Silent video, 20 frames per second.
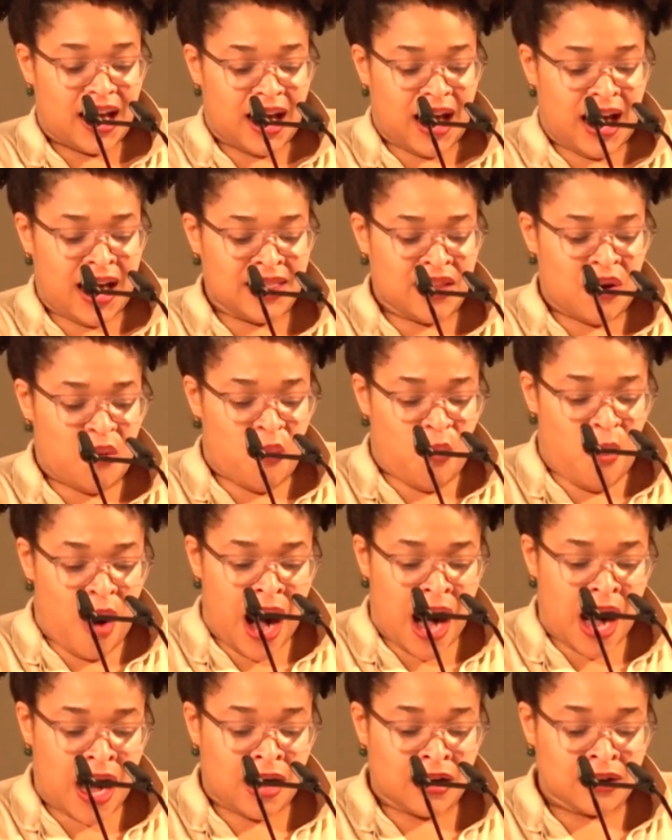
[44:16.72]
and the
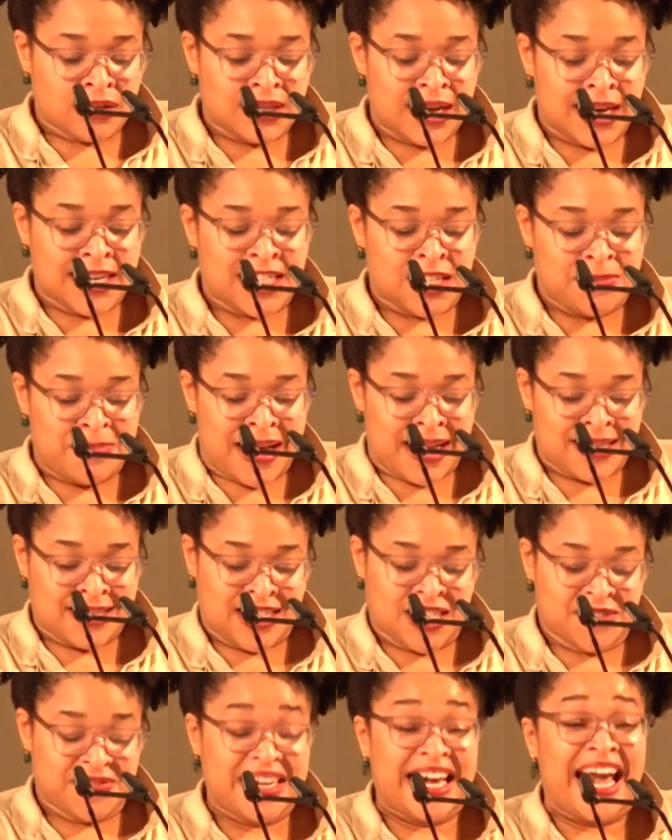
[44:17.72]
wild,
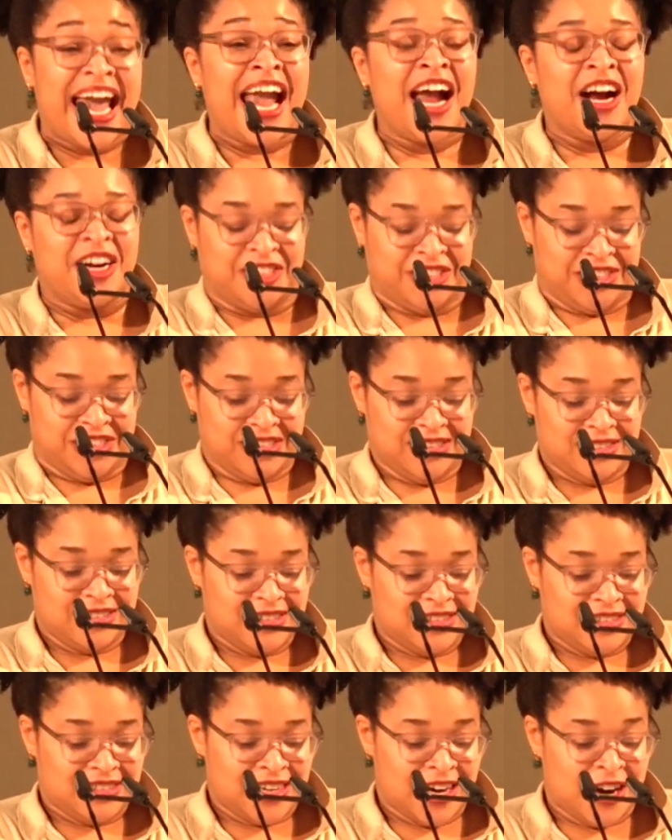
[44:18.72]
expansive character
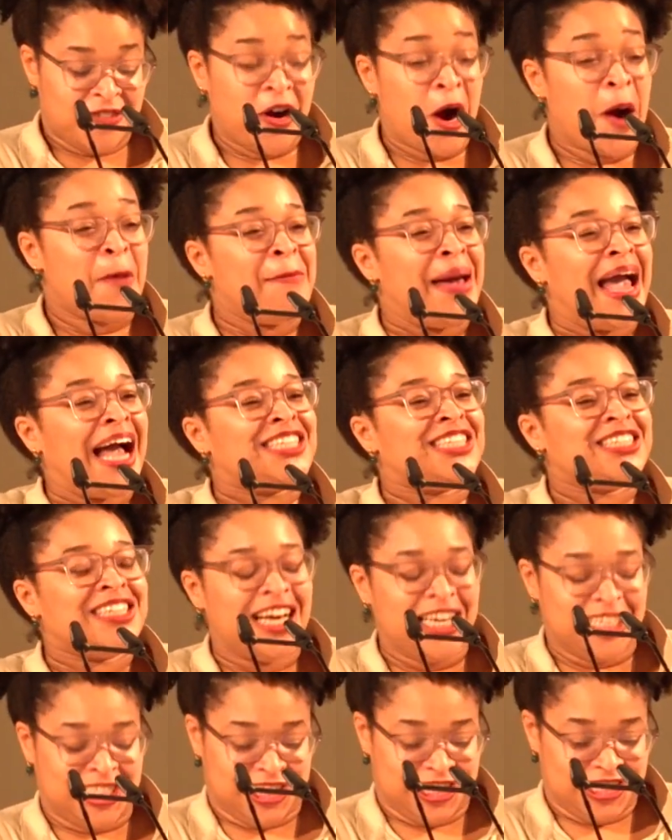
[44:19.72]
of our
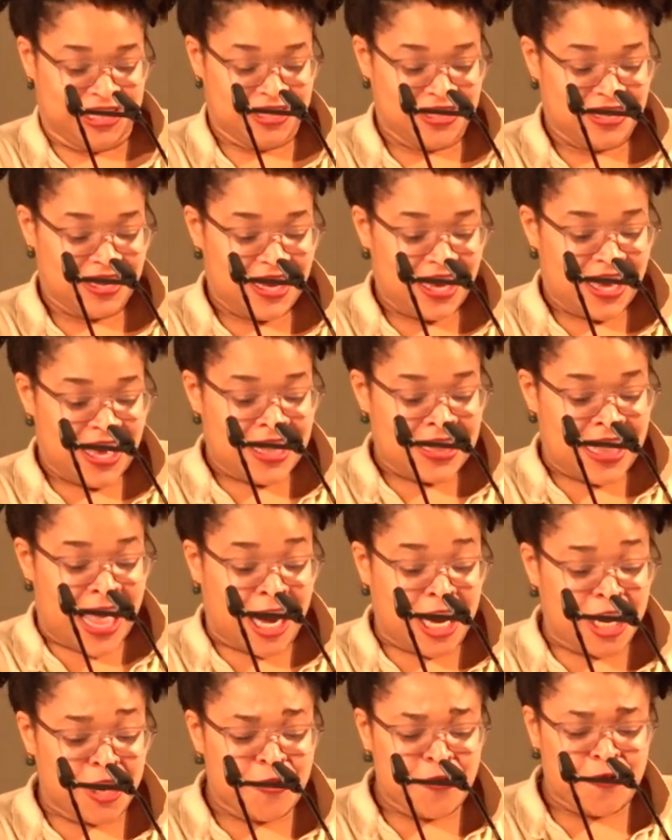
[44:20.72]
imagination
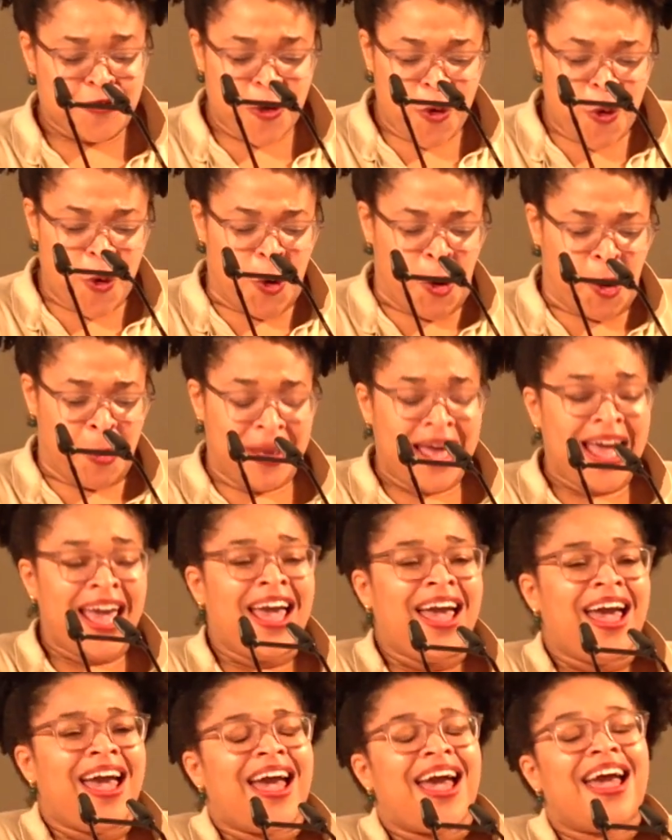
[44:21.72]
that can inform
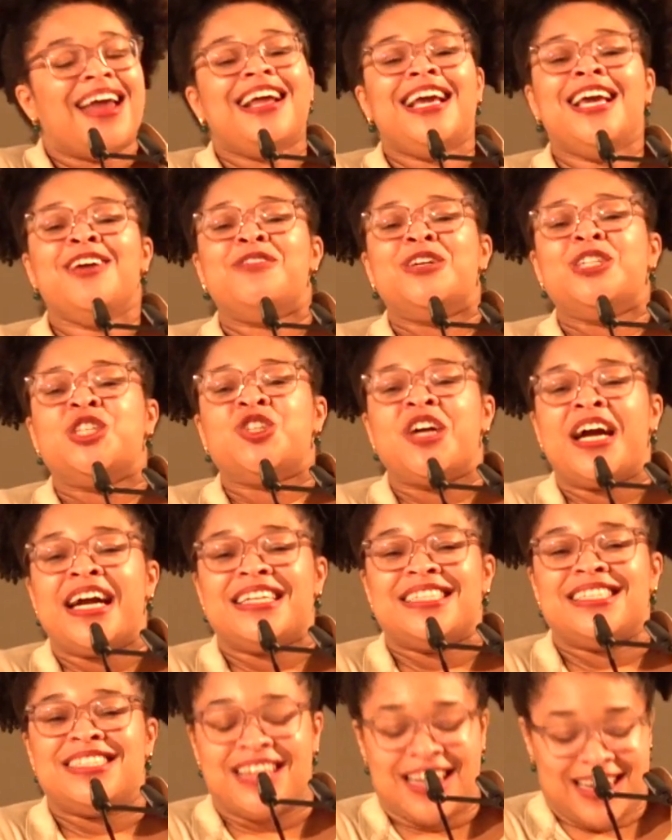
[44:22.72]
and even
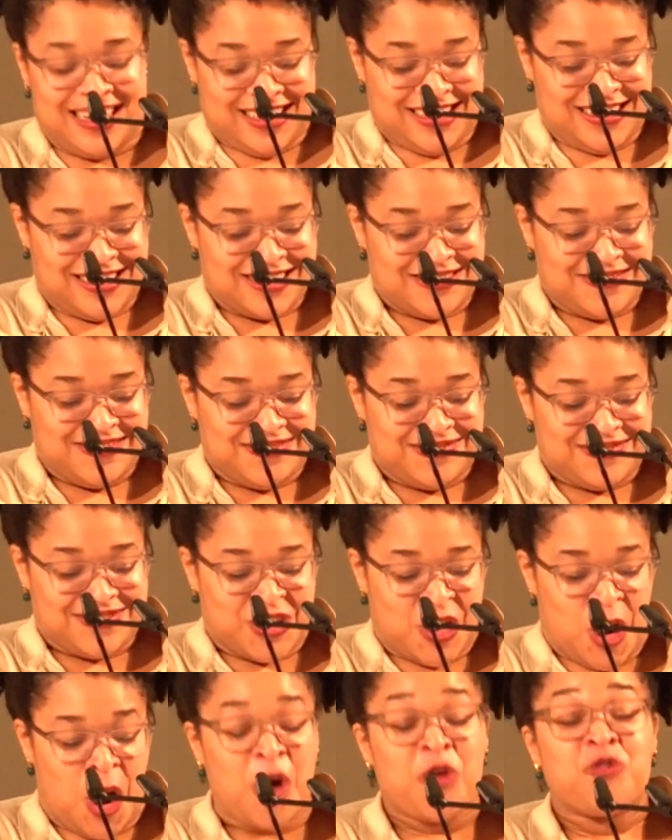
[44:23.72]
transcend
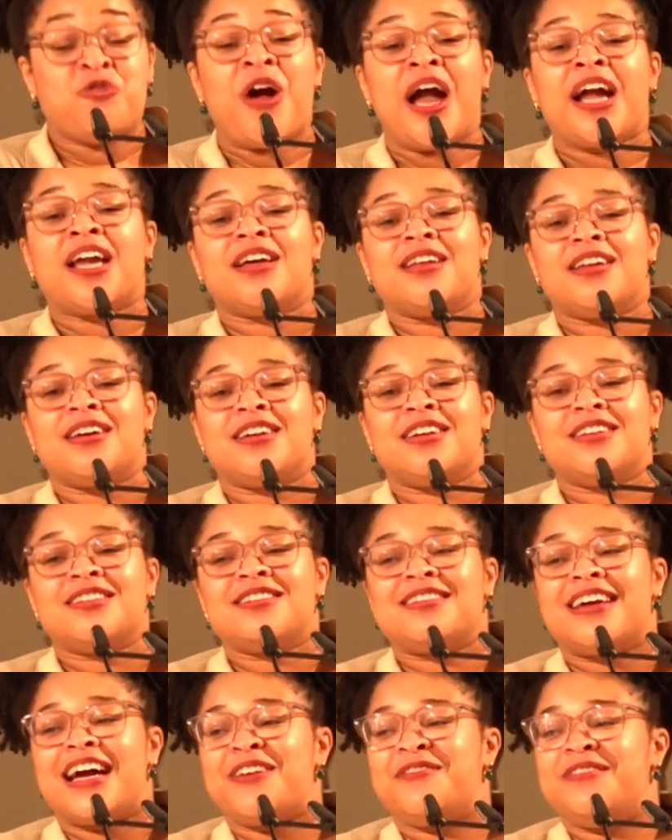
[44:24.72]
our regular,
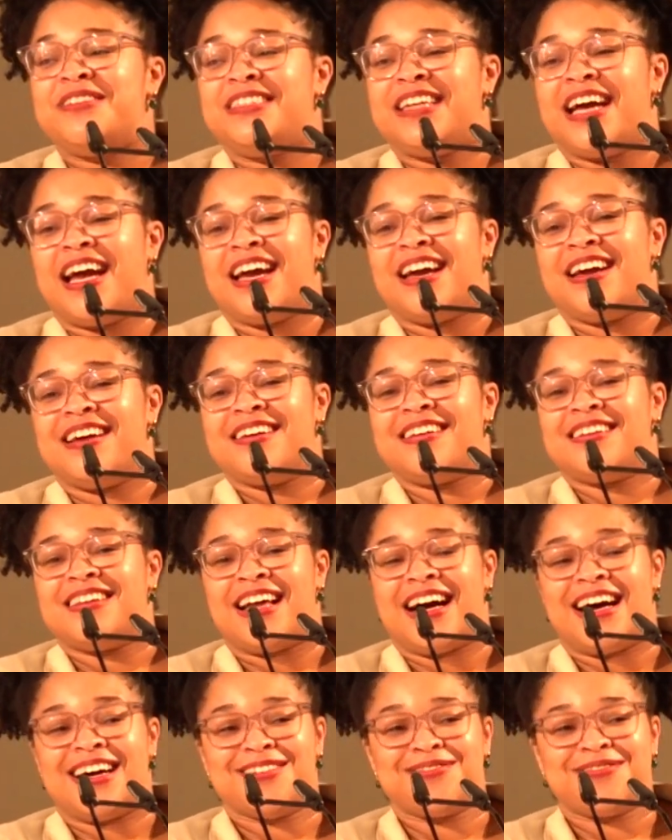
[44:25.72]
everyday
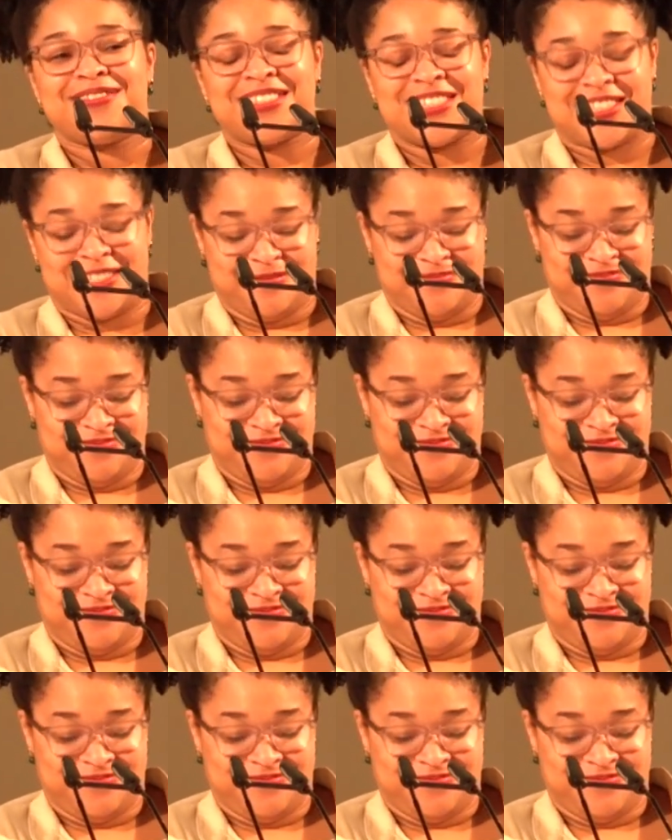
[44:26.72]
lives.